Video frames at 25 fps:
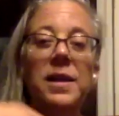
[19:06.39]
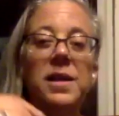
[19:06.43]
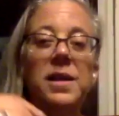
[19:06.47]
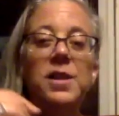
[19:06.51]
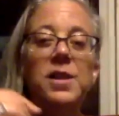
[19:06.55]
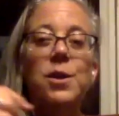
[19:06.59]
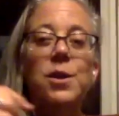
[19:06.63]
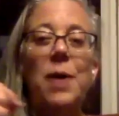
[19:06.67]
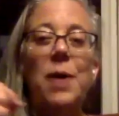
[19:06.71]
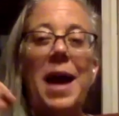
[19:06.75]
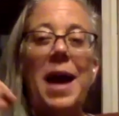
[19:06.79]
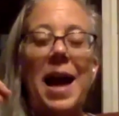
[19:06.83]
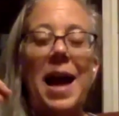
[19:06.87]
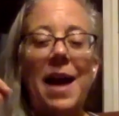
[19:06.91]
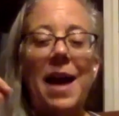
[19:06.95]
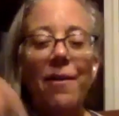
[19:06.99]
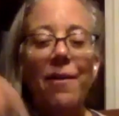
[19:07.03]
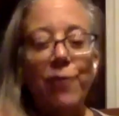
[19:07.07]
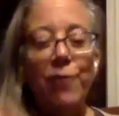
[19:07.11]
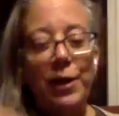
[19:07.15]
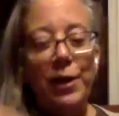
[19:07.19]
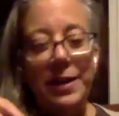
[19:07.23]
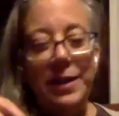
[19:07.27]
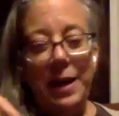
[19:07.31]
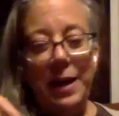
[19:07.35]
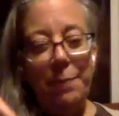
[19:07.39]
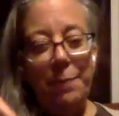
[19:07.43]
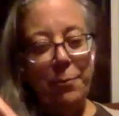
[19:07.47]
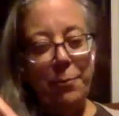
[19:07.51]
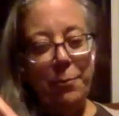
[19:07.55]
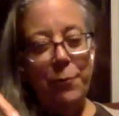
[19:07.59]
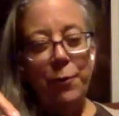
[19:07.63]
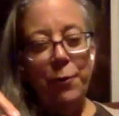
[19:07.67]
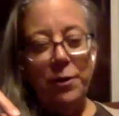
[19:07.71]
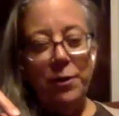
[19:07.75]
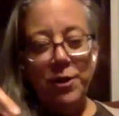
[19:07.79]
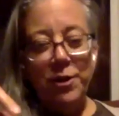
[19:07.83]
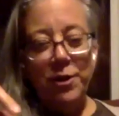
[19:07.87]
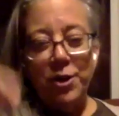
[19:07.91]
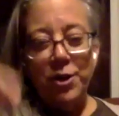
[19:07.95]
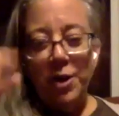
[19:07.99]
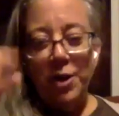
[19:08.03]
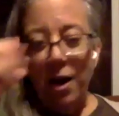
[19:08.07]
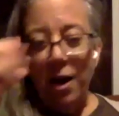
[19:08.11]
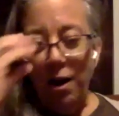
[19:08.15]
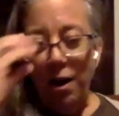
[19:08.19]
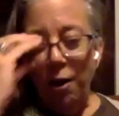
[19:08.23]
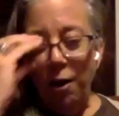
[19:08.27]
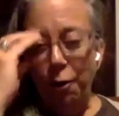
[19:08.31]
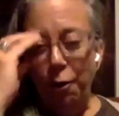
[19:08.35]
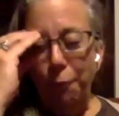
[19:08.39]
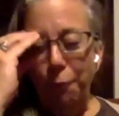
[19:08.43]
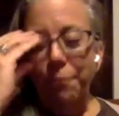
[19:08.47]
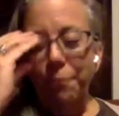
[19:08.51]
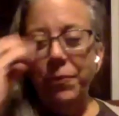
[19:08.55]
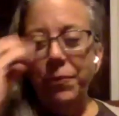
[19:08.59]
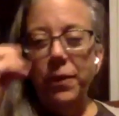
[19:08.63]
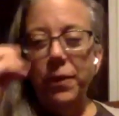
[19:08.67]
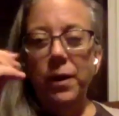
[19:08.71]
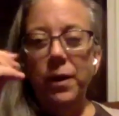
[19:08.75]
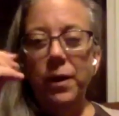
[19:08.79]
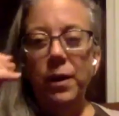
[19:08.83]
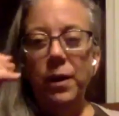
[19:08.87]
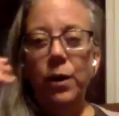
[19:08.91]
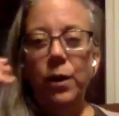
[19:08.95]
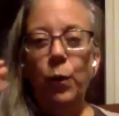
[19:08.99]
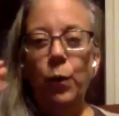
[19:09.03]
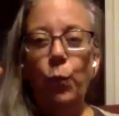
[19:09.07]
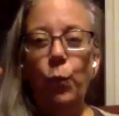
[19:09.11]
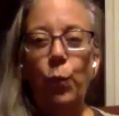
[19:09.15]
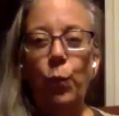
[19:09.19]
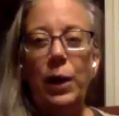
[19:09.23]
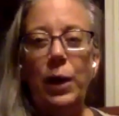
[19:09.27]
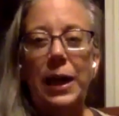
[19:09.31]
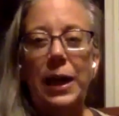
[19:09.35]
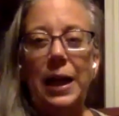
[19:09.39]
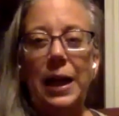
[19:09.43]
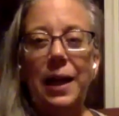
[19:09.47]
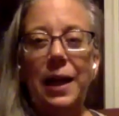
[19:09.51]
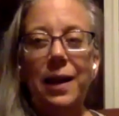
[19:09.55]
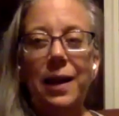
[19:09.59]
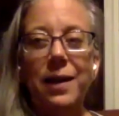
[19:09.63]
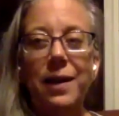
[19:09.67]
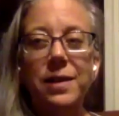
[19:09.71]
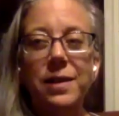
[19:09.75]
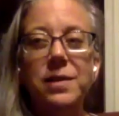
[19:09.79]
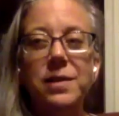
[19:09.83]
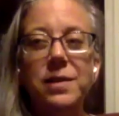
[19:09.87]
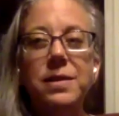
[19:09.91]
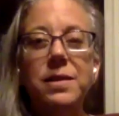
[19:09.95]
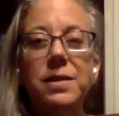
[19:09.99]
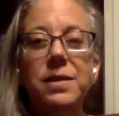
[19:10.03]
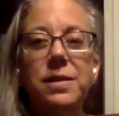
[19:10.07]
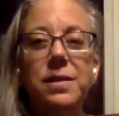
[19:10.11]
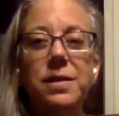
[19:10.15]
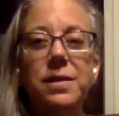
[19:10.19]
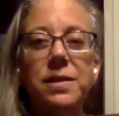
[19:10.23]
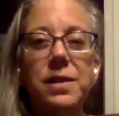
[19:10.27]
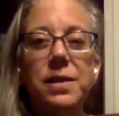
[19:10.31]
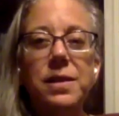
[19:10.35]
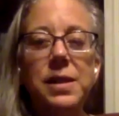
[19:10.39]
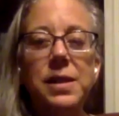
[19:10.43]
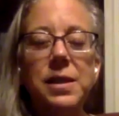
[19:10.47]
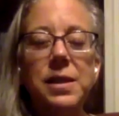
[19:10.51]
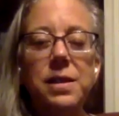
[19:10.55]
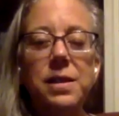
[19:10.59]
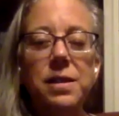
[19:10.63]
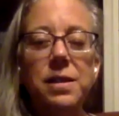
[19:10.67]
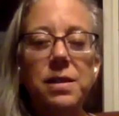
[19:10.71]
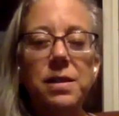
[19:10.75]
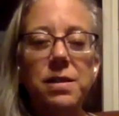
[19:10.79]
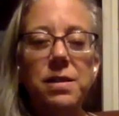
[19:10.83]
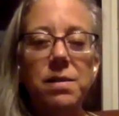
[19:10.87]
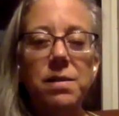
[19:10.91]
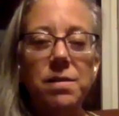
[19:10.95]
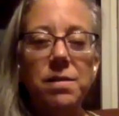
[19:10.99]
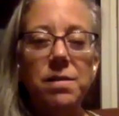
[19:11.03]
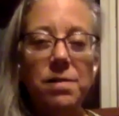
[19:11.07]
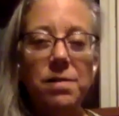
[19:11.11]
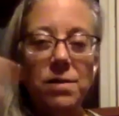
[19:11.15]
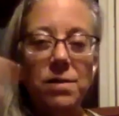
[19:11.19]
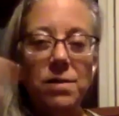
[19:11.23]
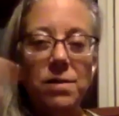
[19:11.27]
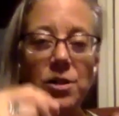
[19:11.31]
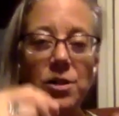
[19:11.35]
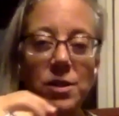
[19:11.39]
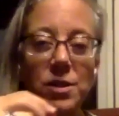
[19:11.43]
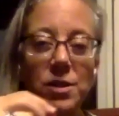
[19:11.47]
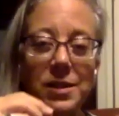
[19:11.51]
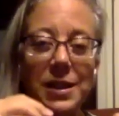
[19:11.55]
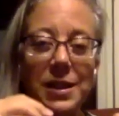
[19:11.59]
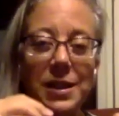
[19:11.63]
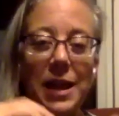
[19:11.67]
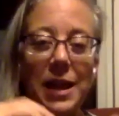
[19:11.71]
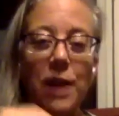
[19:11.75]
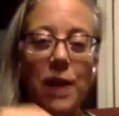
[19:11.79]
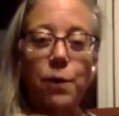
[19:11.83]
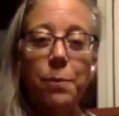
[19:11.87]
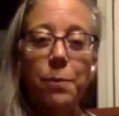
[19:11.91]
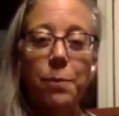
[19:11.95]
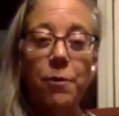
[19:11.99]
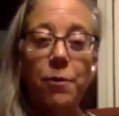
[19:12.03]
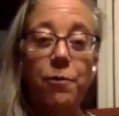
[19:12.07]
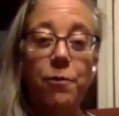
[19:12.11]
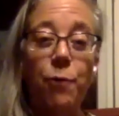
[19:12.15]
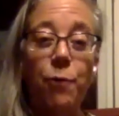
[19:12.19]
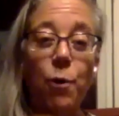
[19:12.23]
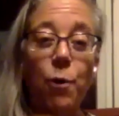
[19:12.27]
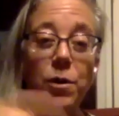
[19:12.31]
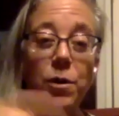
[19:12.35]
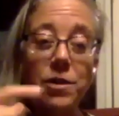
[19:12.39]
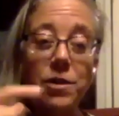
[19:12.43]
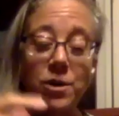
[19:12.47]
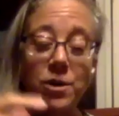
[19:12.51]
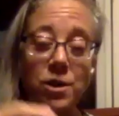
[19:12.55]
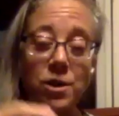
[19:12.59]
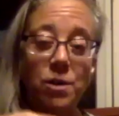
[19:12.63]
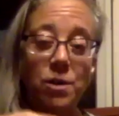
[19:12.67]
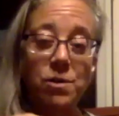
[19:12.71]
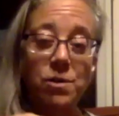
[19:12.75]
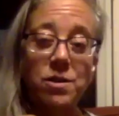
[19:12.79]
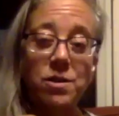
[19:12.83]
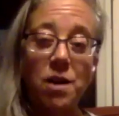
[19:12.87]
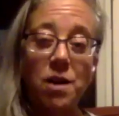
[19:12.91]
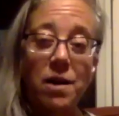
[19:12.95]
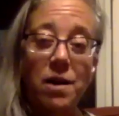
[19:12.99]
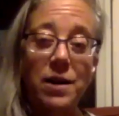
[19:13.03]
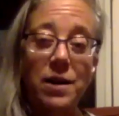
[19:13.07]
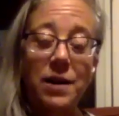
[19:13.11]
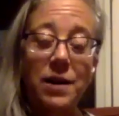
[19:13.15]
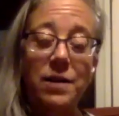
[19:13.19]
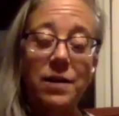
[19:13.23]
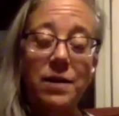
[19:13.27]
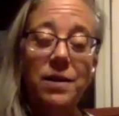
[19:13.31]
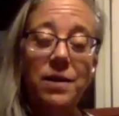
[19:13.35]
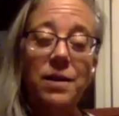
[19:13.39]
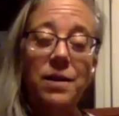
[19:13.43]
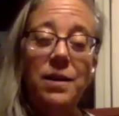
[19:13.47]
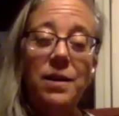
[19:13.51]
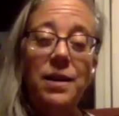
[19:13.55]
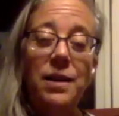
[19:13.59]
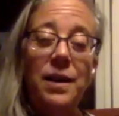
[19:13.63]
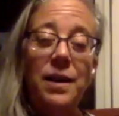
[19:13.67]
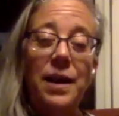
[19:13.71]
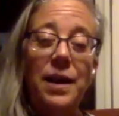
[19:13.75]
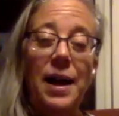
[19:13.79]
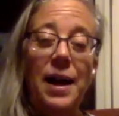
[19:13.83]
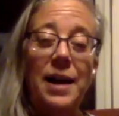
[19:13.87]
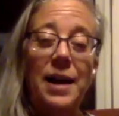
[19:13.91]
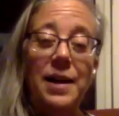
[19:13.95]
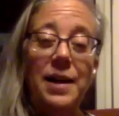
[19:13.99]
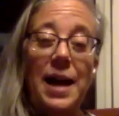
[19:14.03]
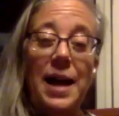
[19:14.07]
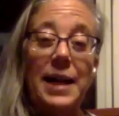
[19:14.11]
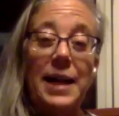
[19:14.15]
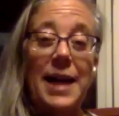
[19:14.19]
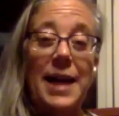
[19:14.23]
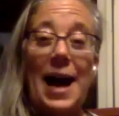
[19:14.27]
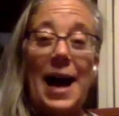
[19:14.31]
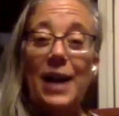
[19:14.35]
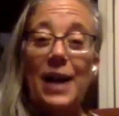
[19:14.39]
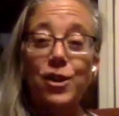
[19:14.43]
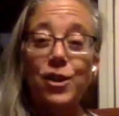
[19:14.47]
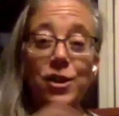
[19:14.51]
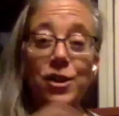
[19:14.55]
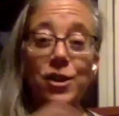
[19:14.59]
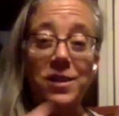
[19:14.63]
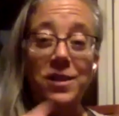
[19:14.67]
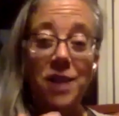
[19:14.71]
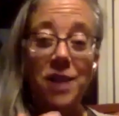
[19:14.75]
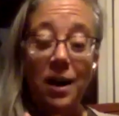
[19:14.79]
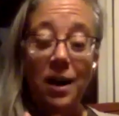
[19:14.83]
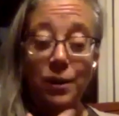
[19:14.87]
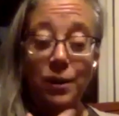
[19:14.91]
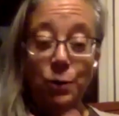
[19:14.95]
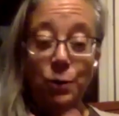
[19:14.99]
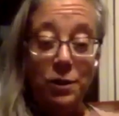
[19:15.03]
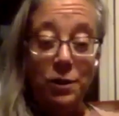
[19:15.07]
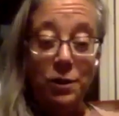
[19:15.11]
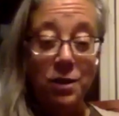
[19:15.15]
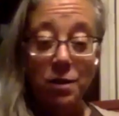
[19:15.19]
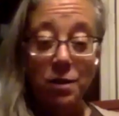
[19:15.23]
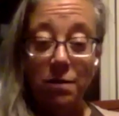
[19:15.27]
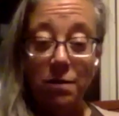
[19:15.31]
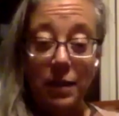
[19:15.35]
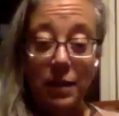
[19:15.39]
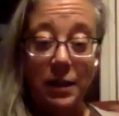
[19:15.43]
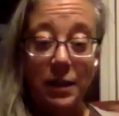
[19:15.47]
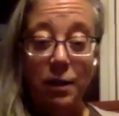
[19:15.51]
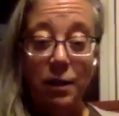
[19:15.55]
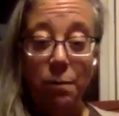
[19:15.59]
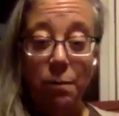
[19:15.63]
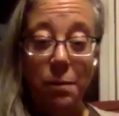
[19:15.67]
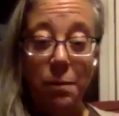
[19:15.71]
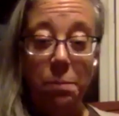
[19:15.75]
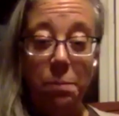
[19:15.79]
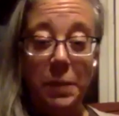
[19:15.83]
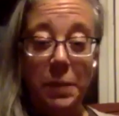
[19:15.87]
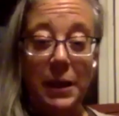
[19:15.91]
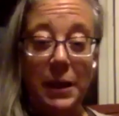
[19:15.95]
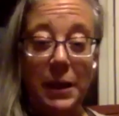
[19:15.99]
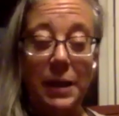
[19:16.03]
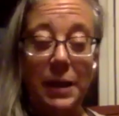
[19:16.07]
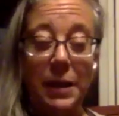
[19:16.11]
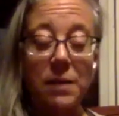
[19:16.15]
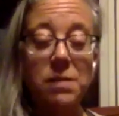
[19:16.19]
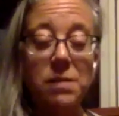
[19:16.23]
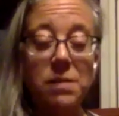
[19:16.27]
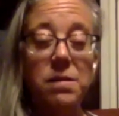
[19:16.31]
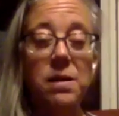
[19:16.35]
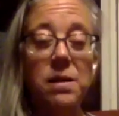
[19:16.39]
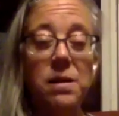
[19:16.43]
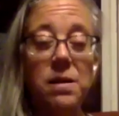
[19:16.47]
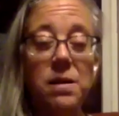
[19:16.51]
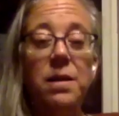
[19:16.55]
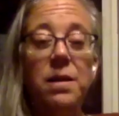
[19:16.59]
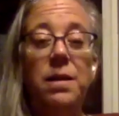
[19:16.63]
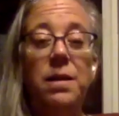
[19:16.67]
So every night before the show, we stood together before the show started and actually talked to each other like human beings,